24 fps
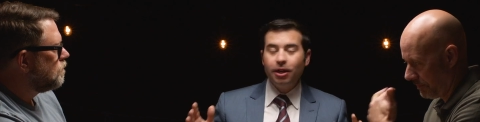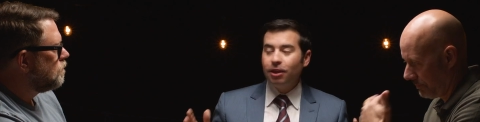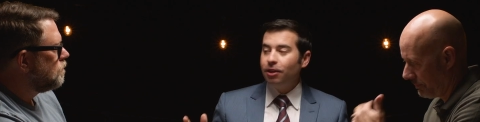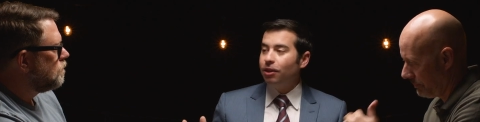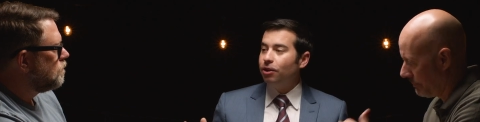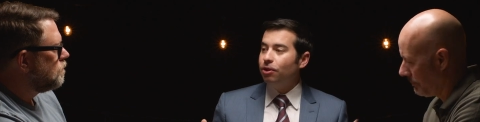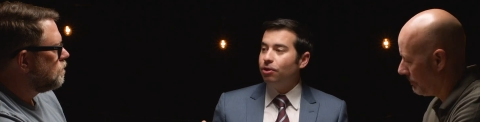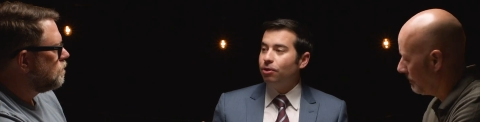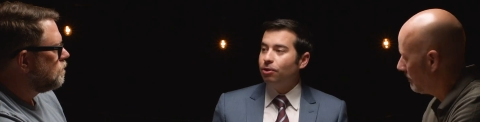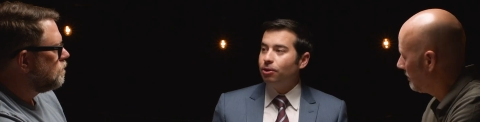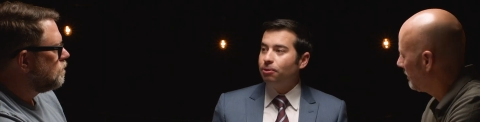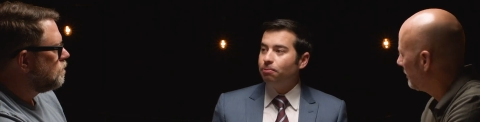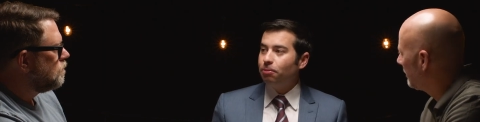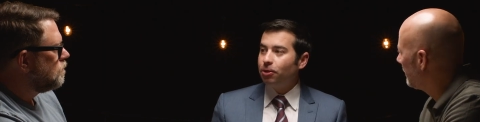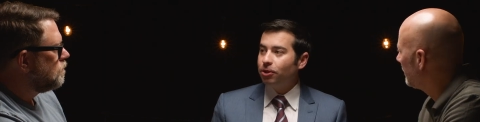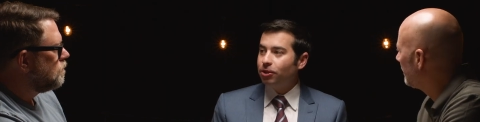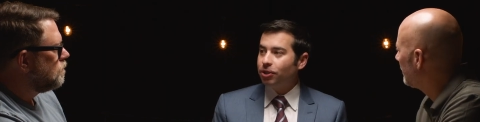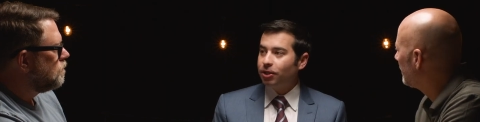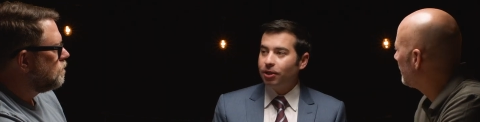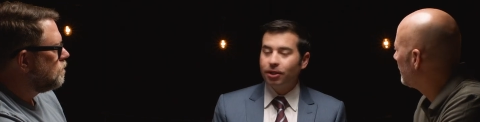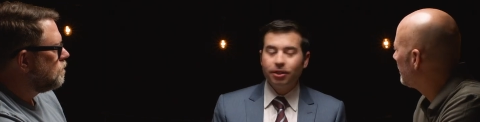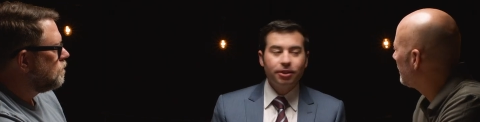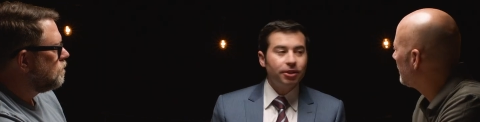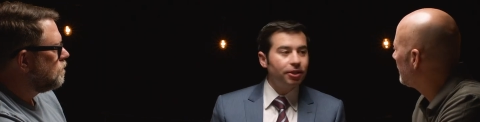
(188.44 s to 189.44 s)
Speaker 1: in the news
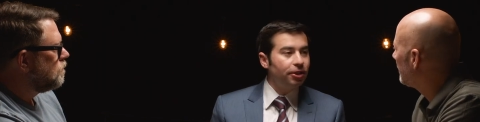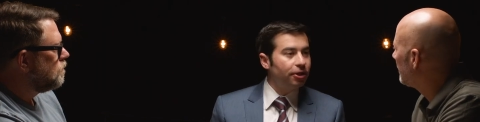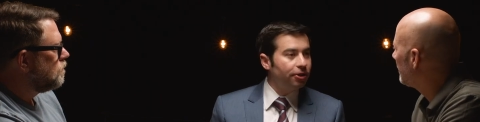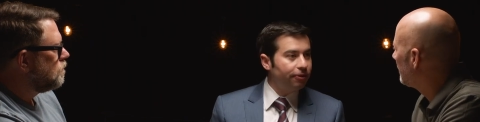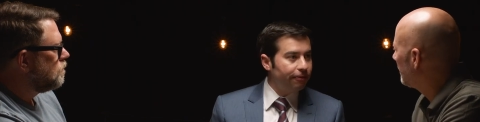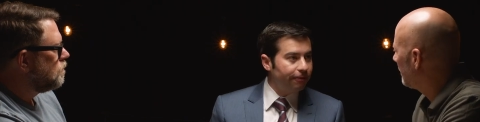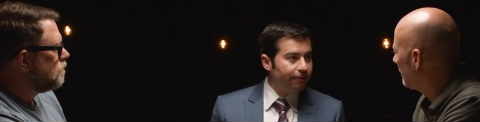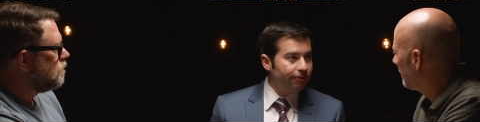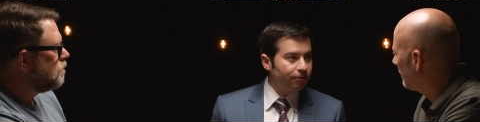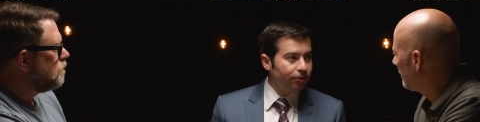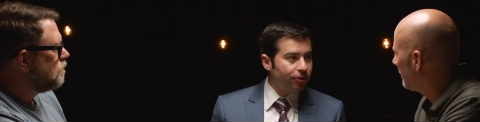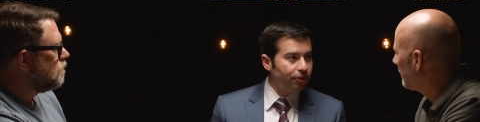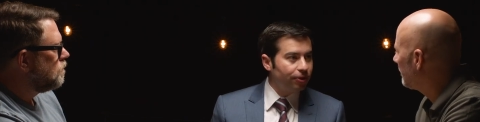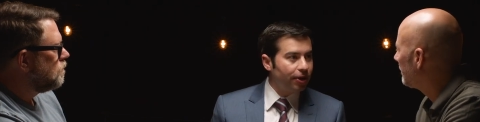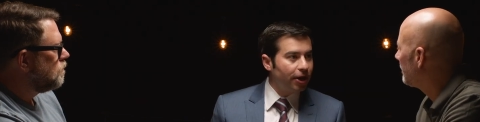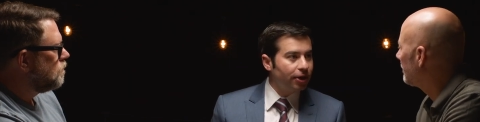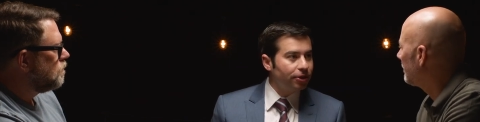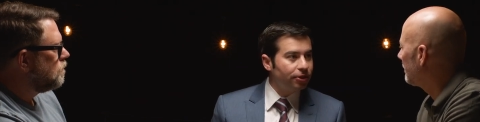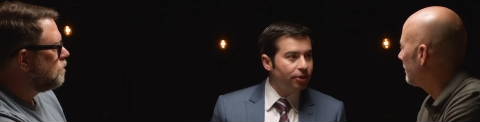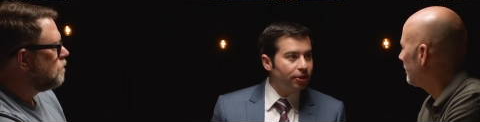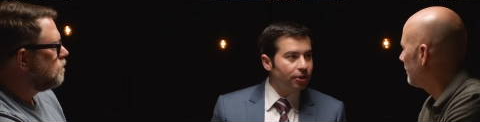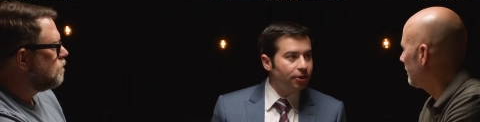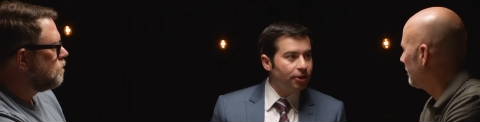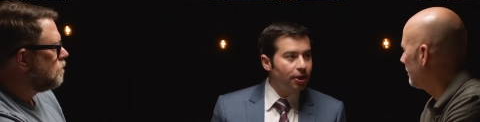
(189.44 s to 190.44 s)
pushing us in different
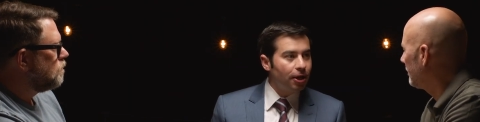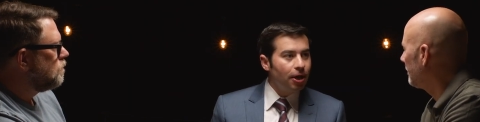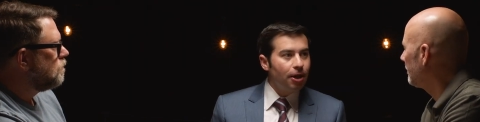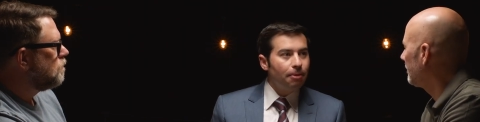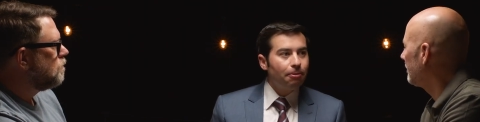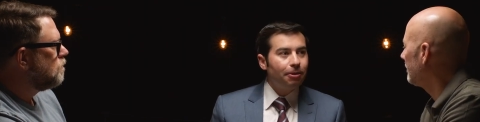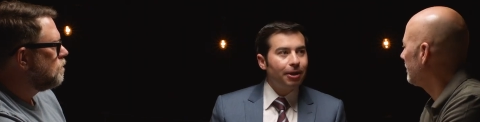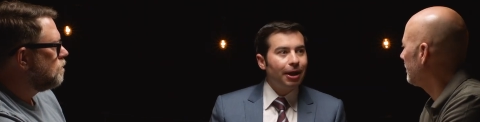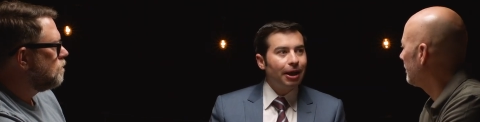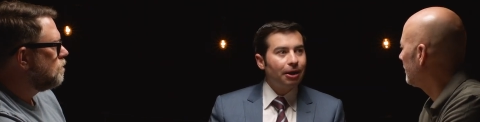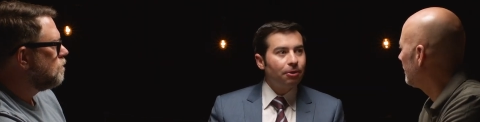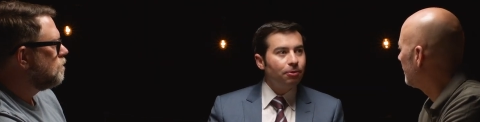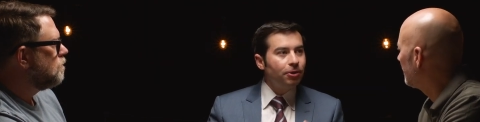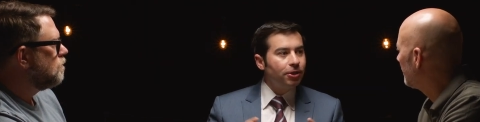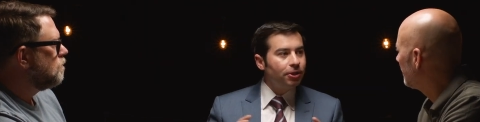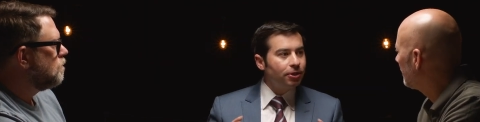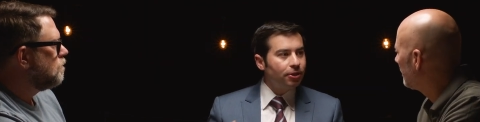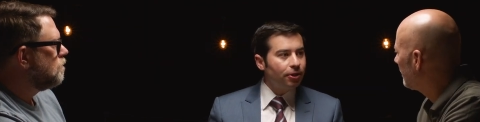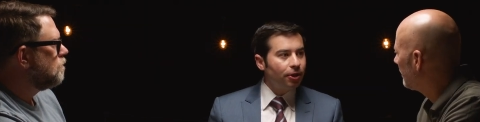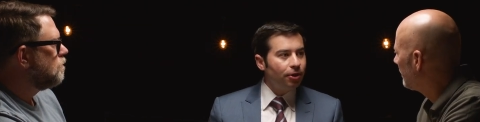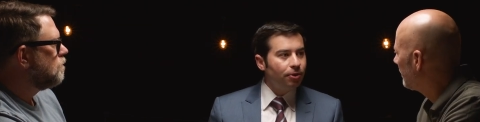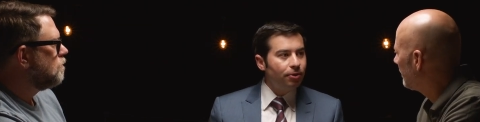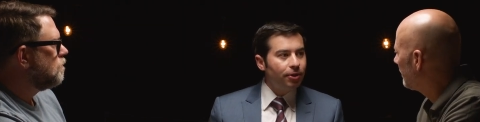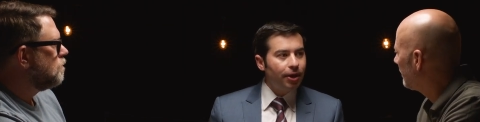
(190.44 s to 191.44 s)
directions? But how do we
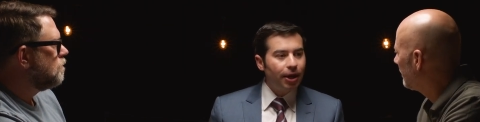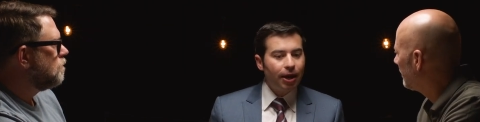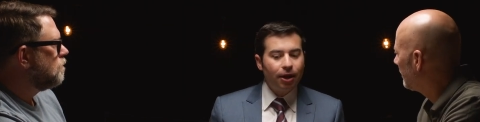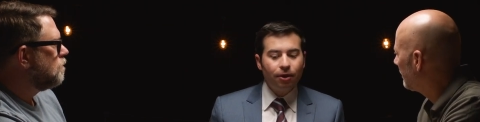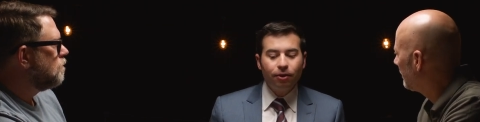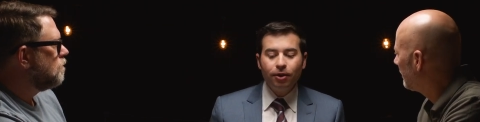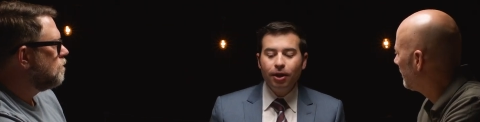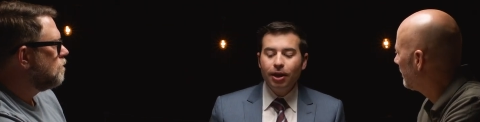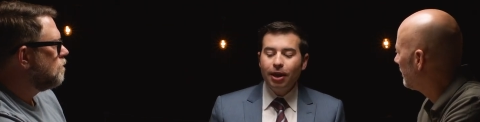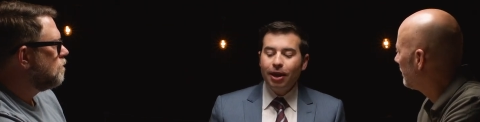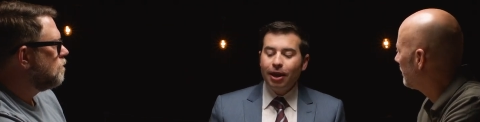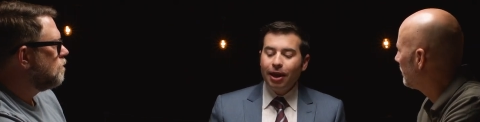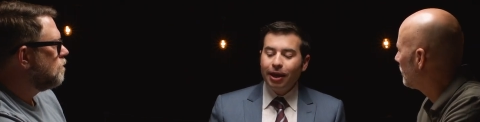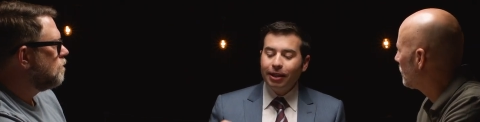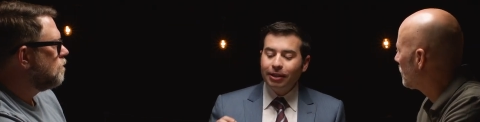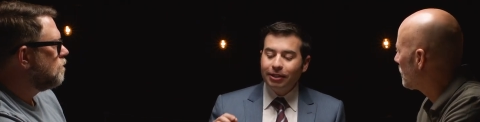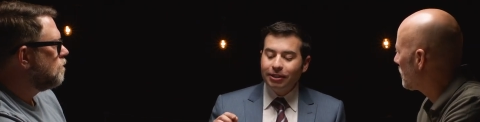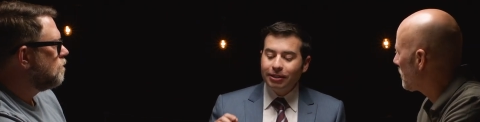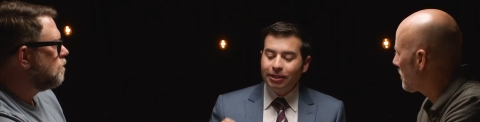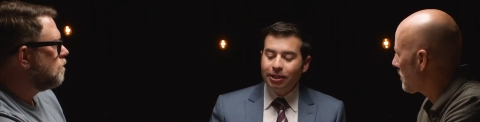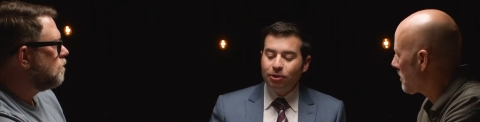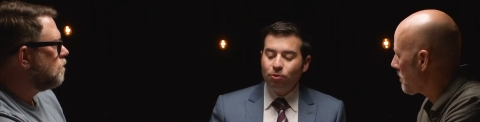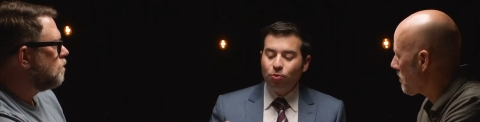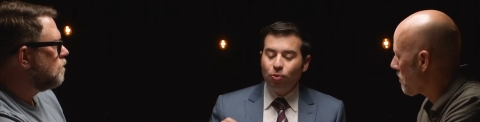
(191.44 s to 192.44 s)
slow down
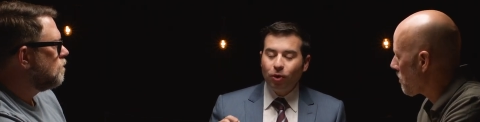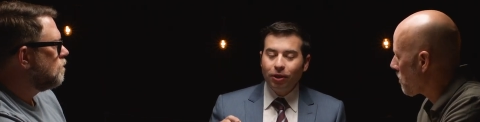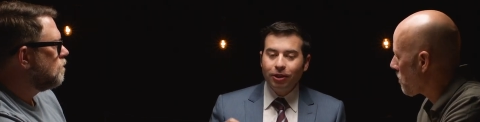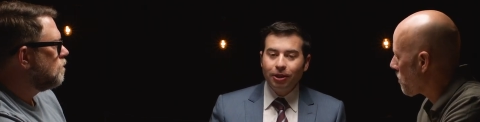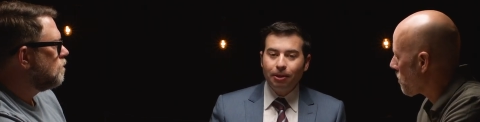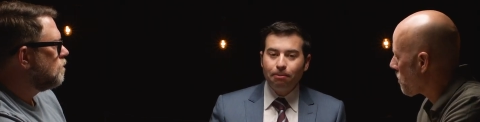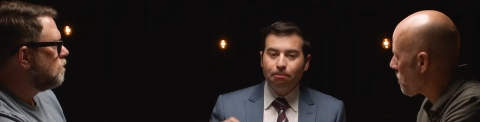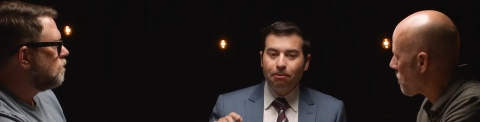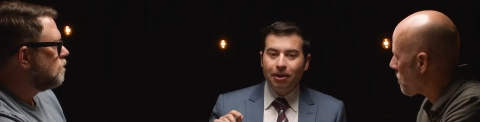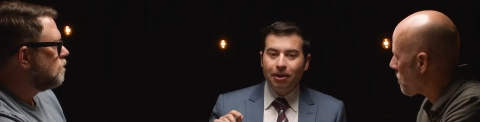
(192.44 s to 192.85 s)
and see what the